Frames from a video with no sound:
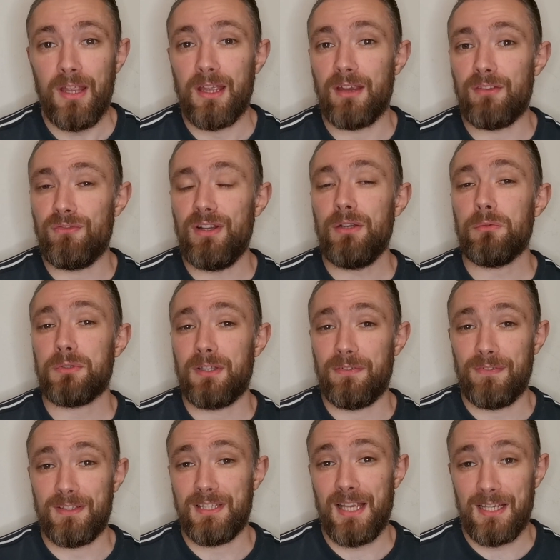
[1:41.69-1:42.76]
It really was a
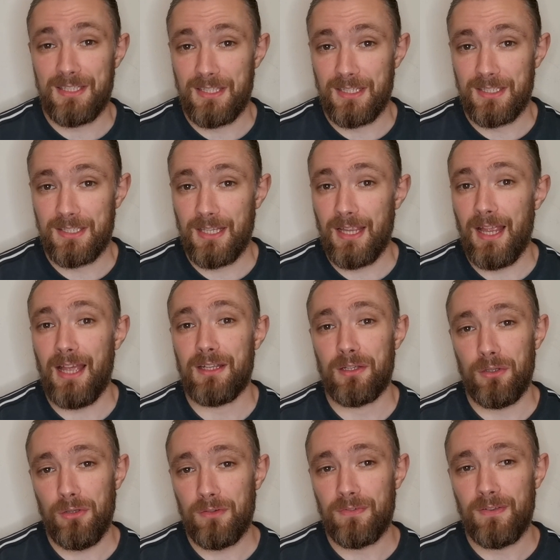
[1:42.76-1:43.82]
fantastic set. It had
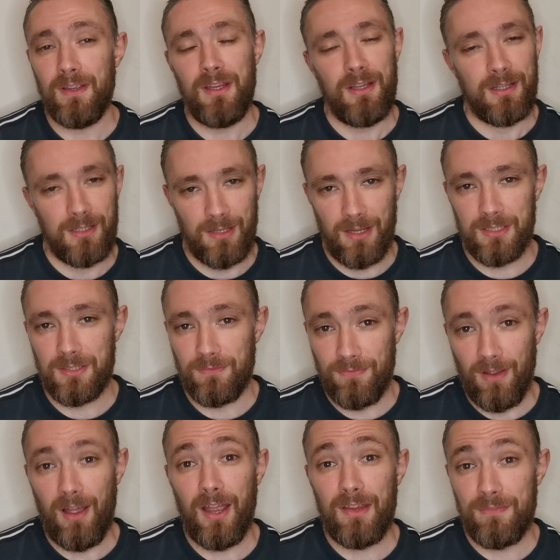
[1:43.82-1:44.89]
a lot of nice
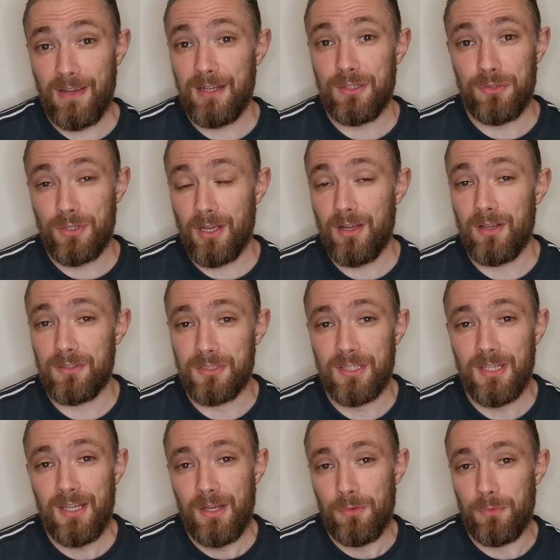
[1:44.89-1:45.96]
high value cards
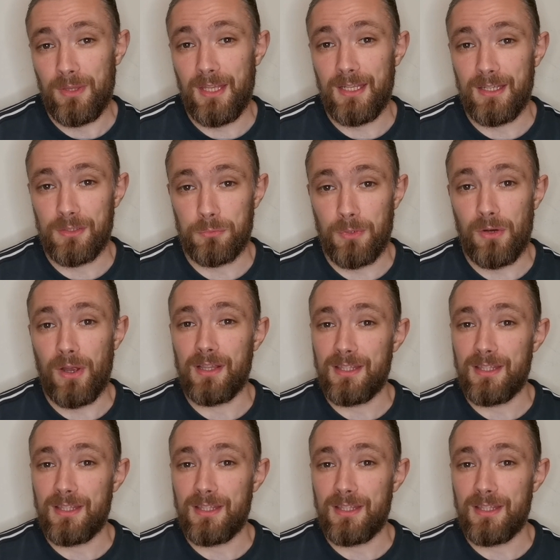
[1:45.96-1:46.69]
within as well.